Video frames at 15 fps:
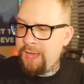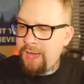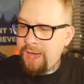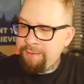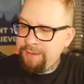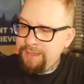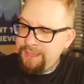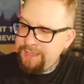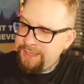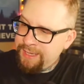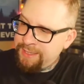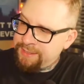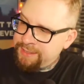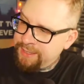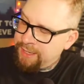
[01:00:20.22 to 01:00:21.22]
I really
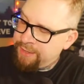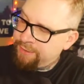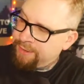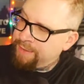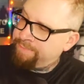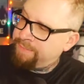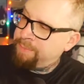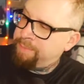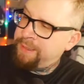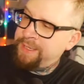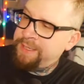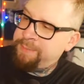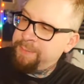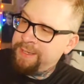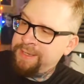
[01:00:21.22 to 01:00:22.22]
liked the other
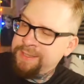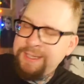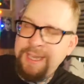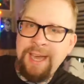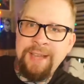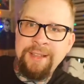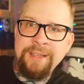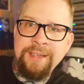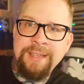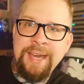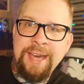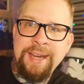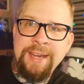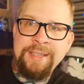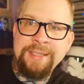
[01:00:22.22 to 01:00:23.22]
MVPs because, yeah, look at
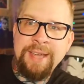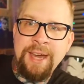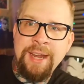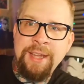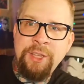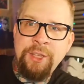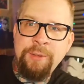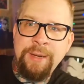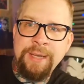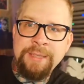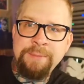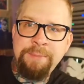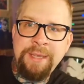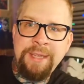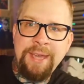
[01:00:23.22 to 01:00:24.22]
that. It's got a
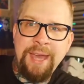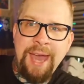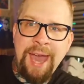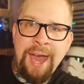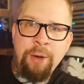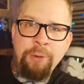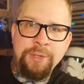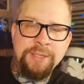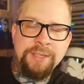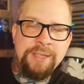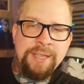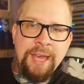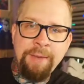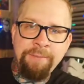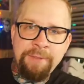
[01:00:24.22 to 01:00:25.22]
USB out.
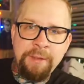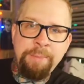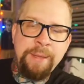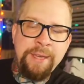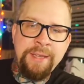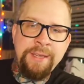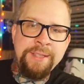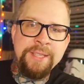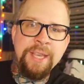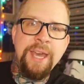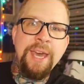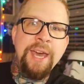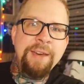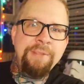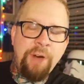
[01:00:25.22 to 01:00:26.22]
The MVPs
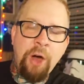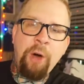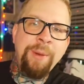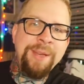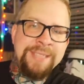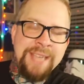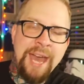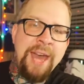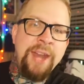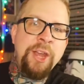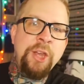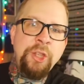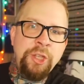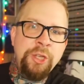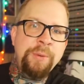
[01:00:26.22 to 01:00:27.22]
have always had
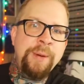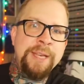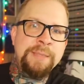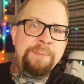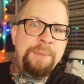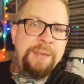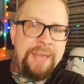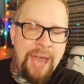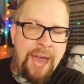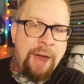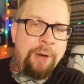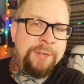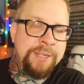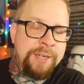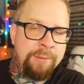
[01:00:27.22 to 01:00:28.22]
a USB
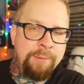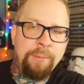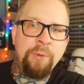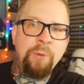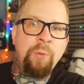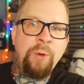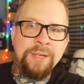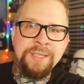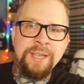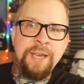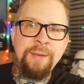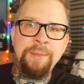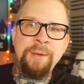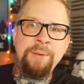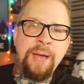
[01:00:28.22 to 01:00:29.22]
out. And I remember one
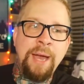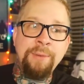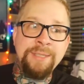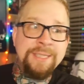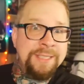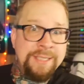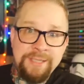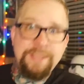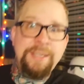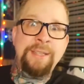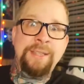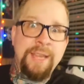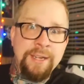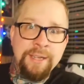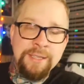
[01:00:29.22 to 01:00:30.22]
time I was at
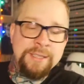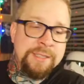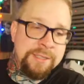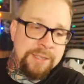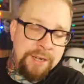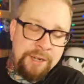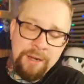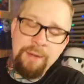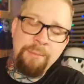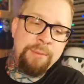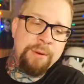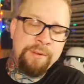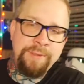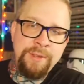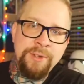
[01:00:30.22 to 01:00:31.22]
Disneyland. This is a
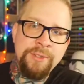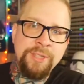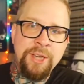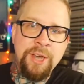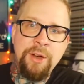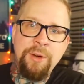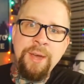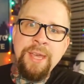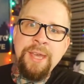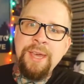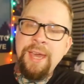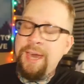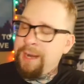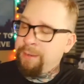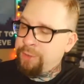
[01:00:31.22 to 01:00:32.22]
number of years ago.
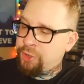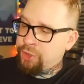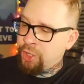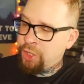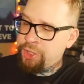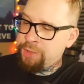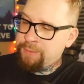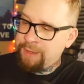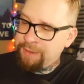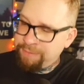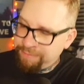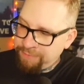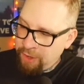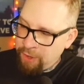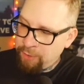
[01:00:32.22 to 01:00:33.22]
And I was charging my
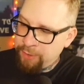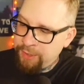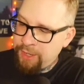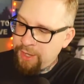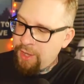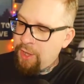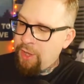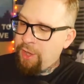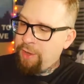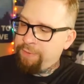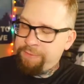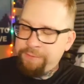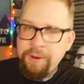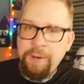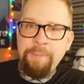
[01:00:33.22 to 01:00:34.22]
phone
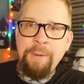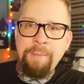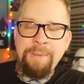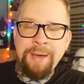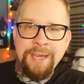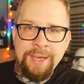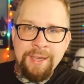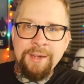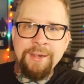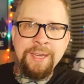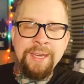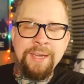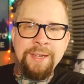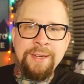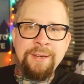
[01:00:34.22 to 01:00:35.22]
from my
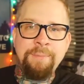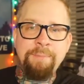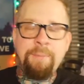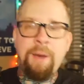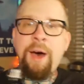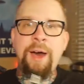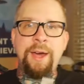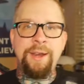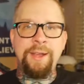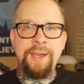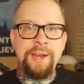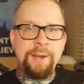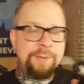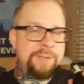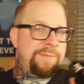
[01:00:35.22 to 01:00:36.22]
Inakin mod,
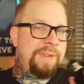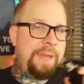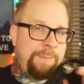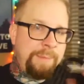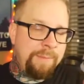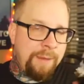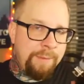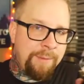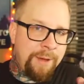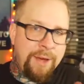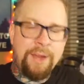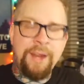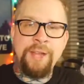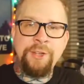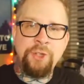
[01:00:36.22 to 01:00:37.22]
and I was vaping my
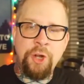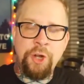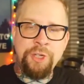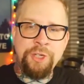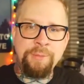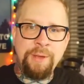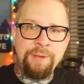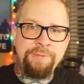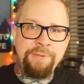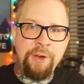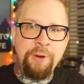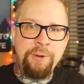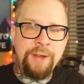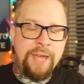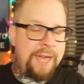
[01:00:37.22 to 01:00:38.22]
mod and charging my
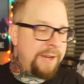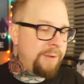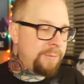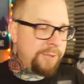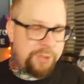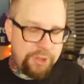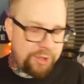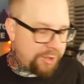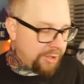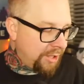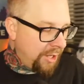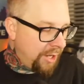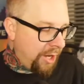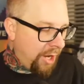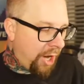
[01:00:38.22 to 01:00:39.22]
phone, and it was just
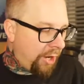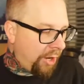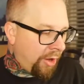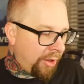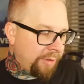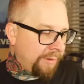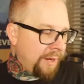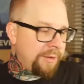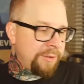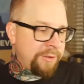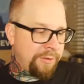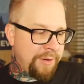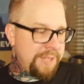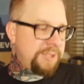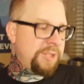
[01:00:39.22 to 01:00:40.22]
an all-around
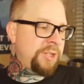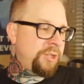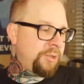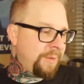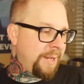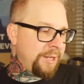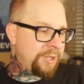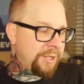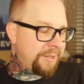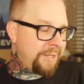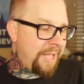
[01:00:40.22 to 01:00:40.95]
great situation.